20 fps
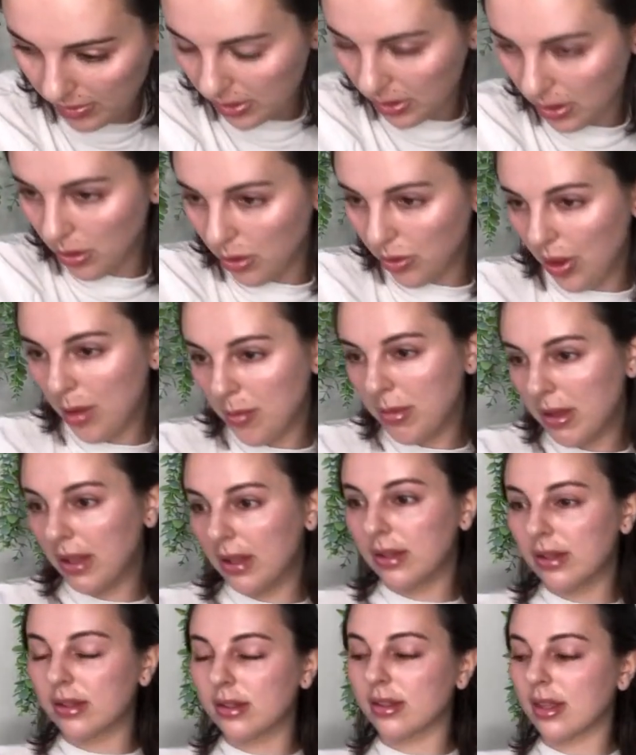So that
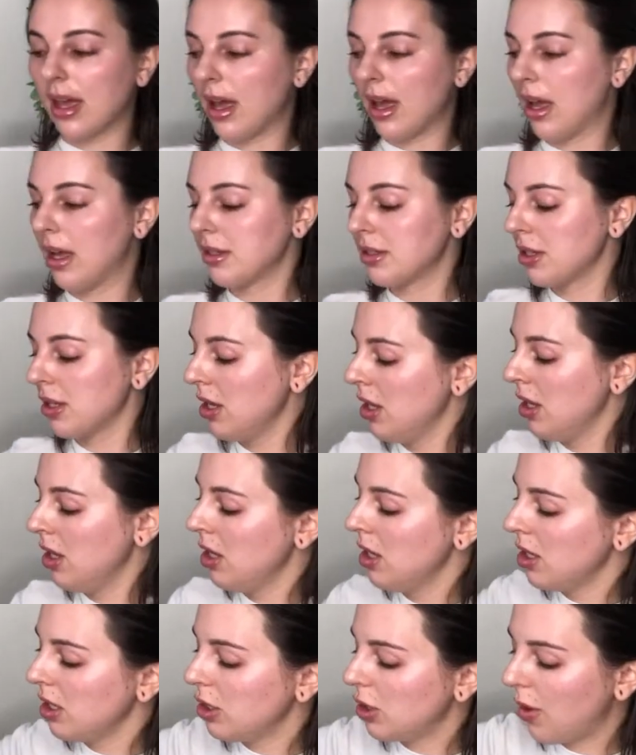means that,
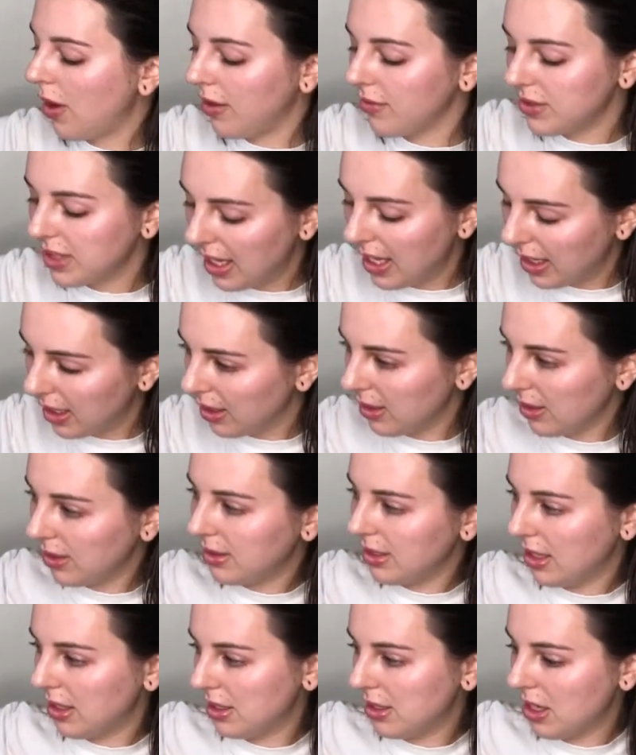you know, I've taken
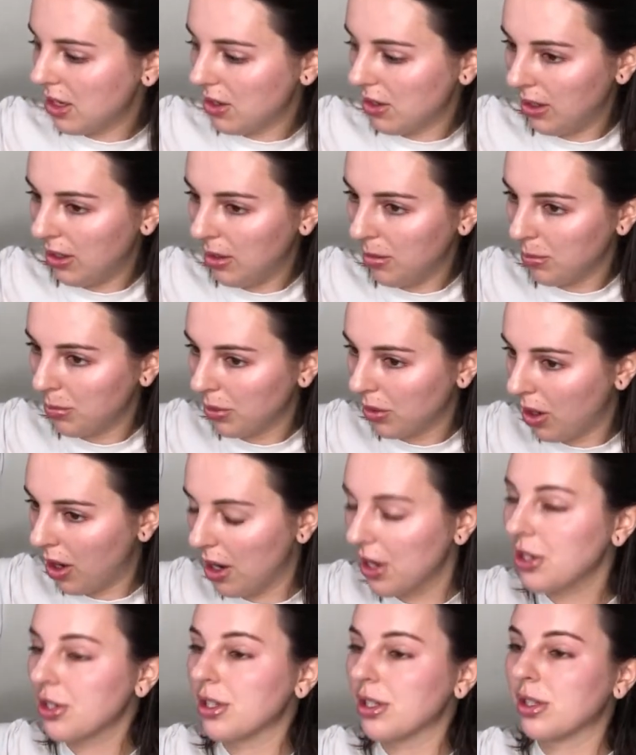sanitary
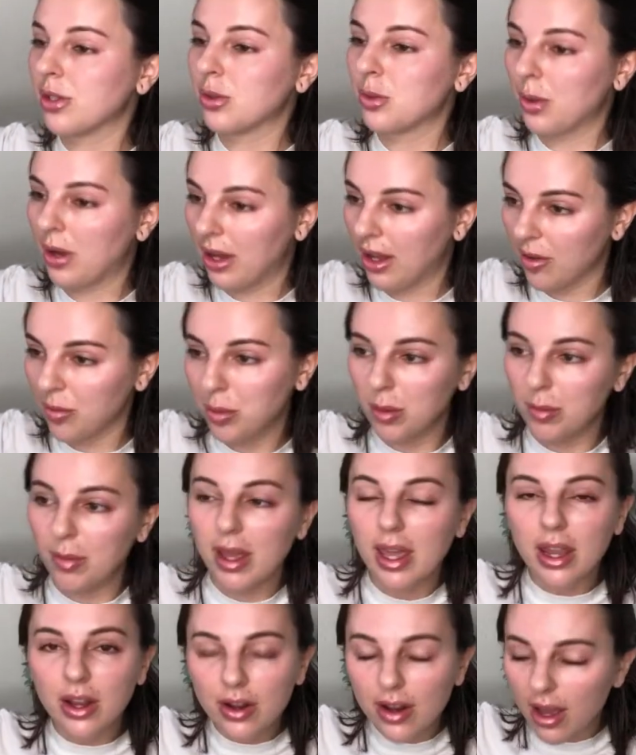precautions, right? I put my
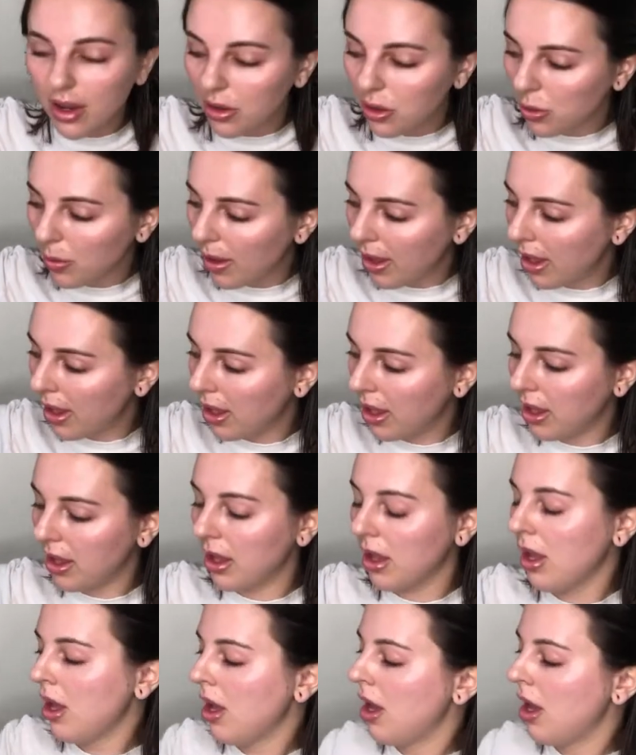hair out of the way.